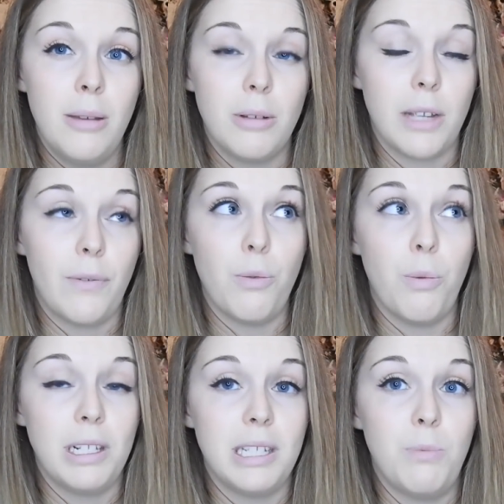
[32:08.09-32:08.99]
because I thought
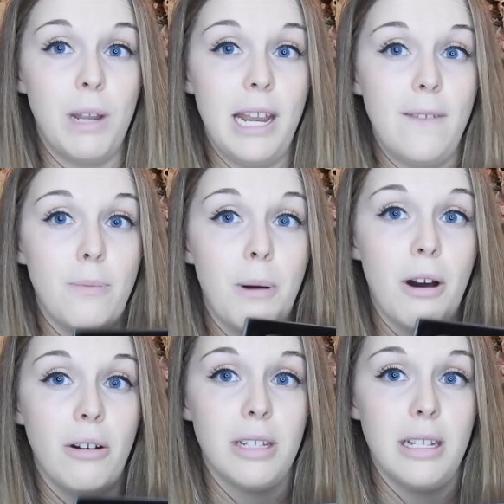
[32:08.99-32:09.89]
once we leave the
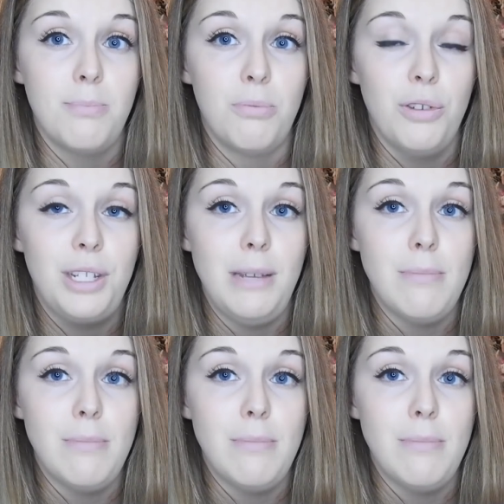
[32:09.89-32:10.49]
parks it's pretty